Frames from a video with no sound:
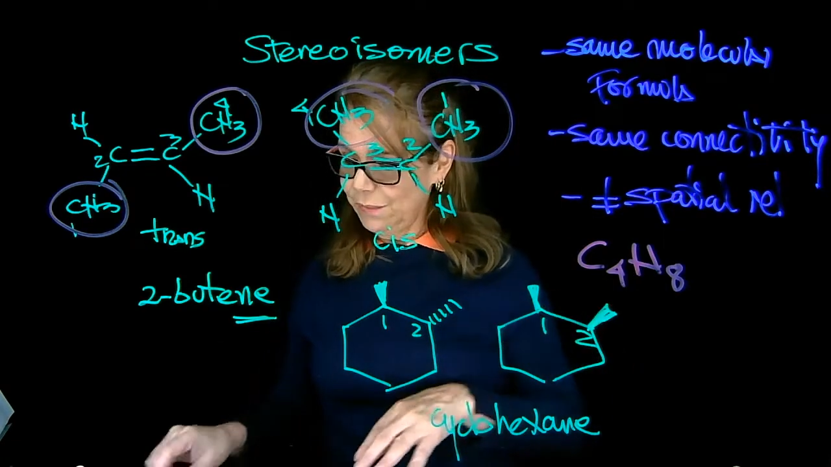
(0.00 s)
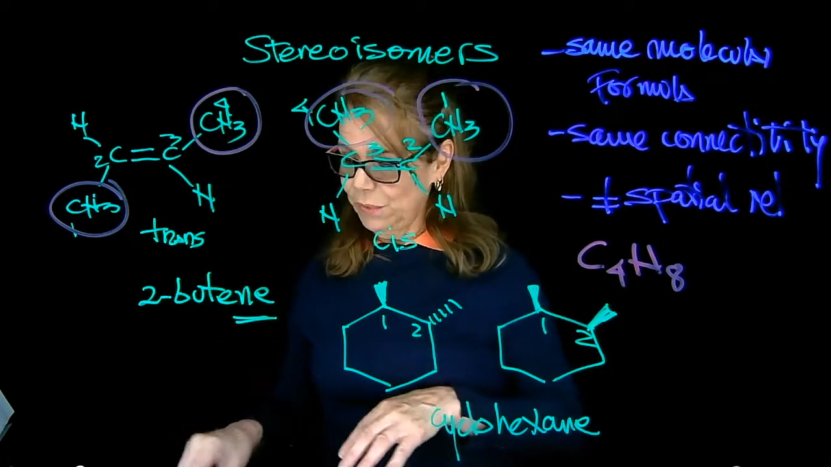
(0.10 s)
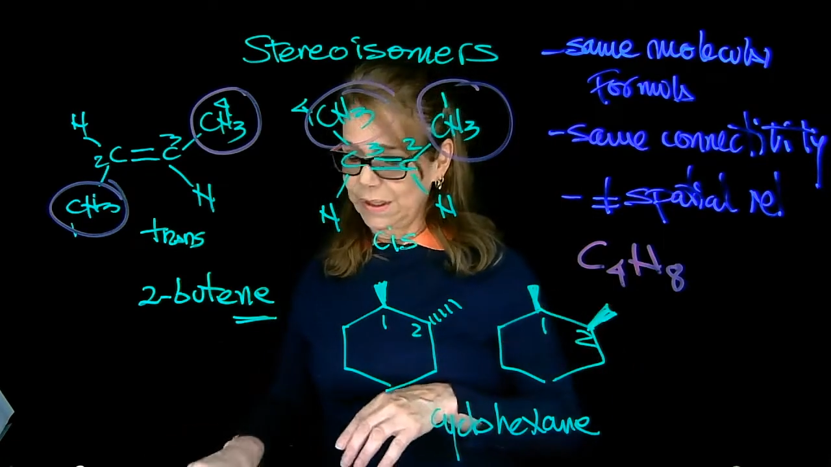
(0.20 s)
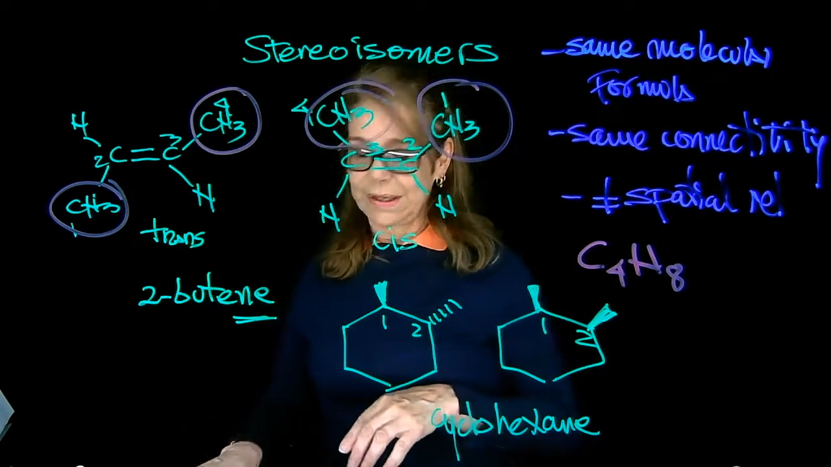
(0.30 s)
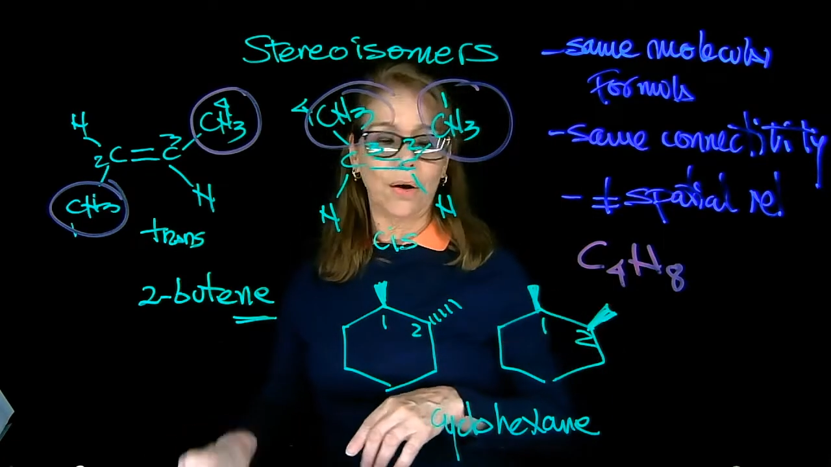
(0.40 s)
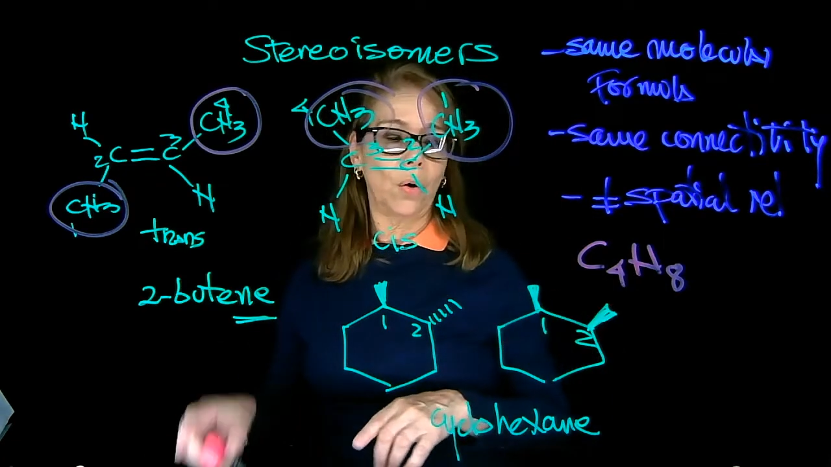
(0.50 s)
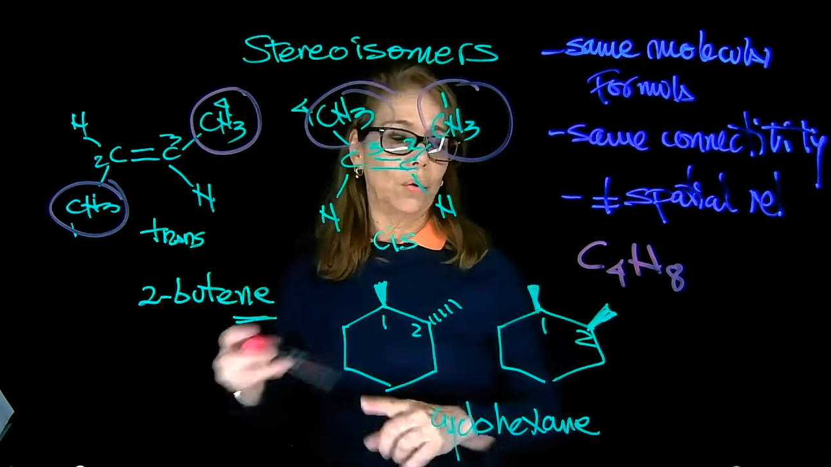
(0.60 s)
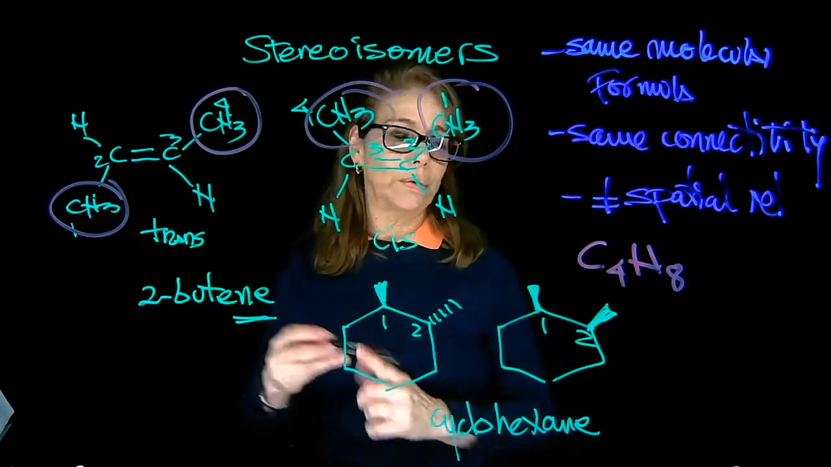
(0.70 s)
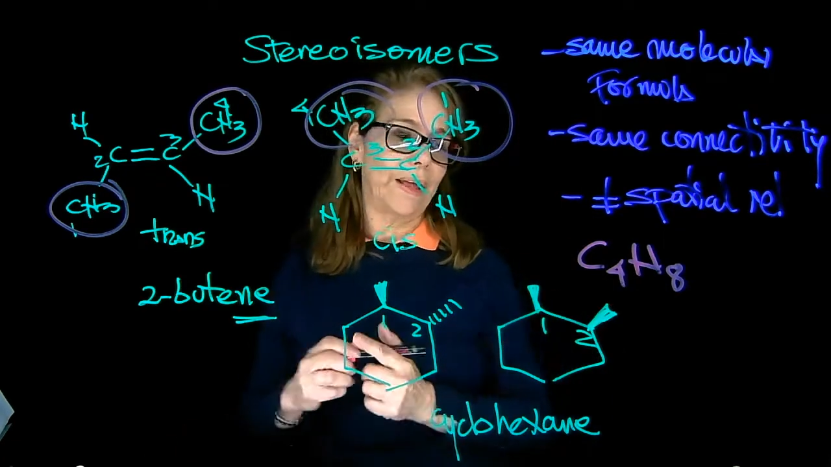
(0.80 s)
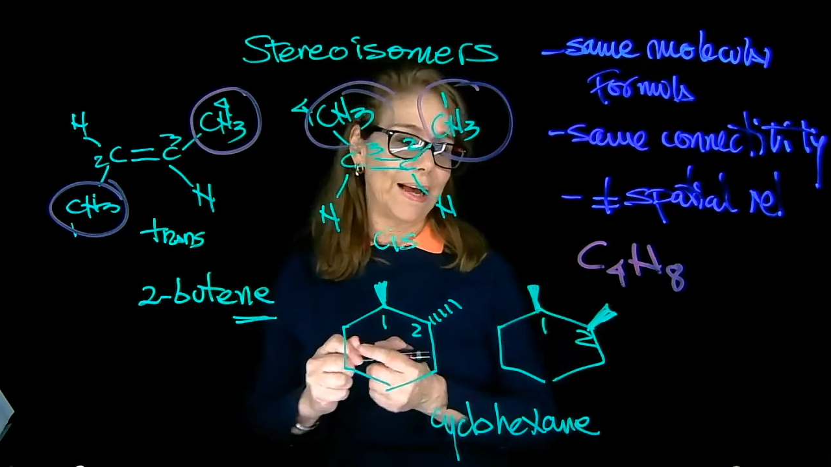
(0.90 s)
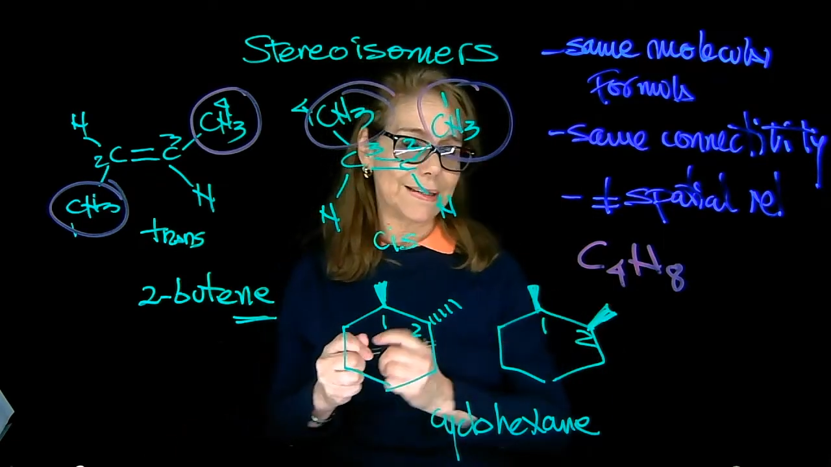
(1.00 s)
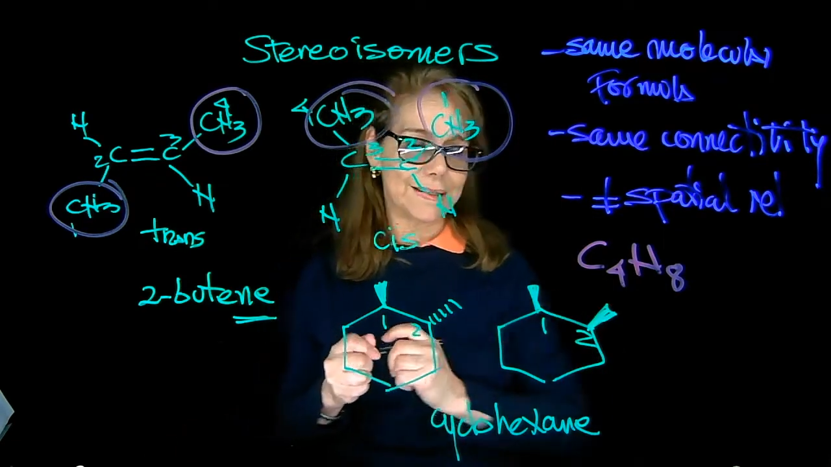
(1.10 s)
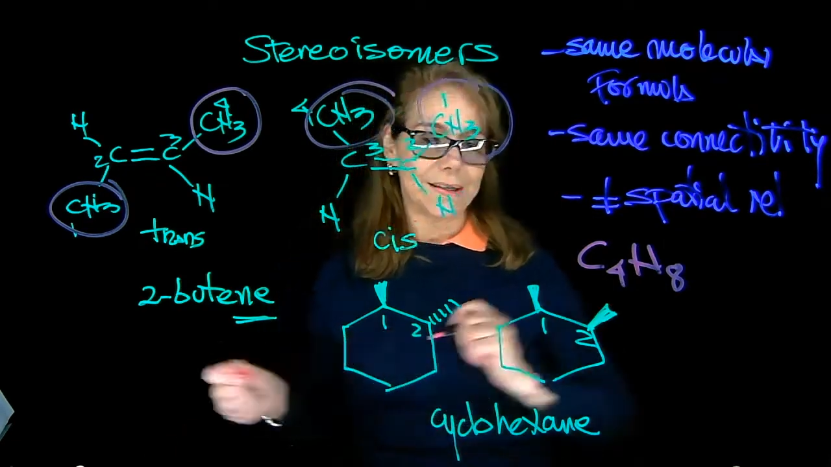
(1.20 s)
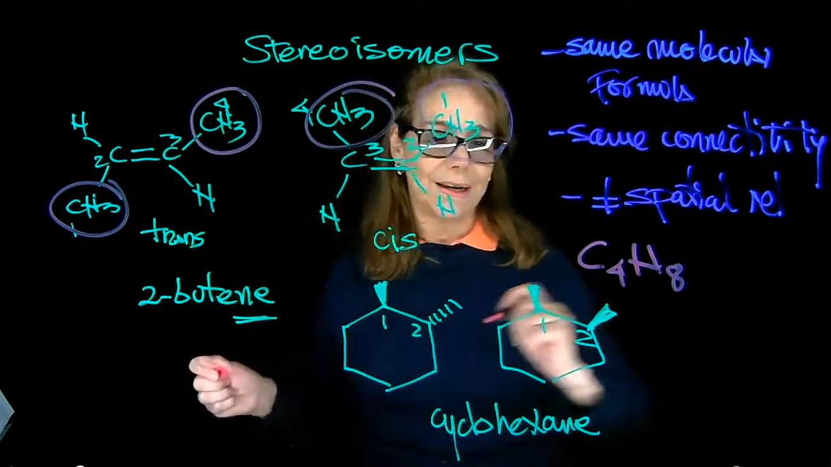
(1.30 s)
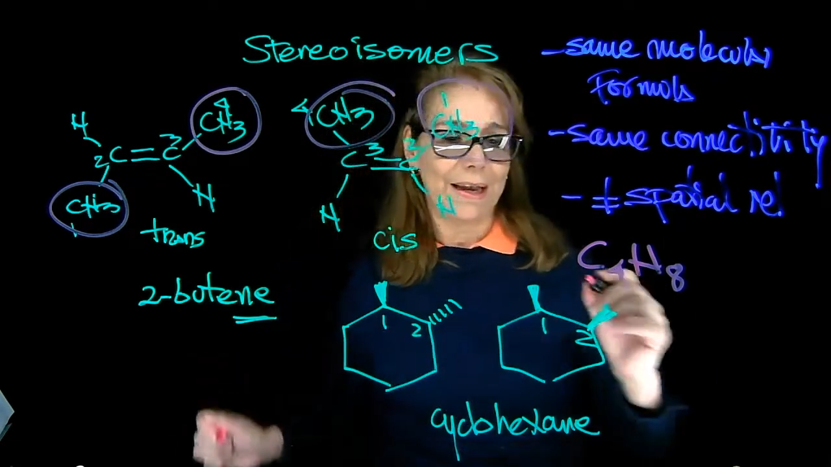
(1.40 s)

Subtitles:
we're going to call that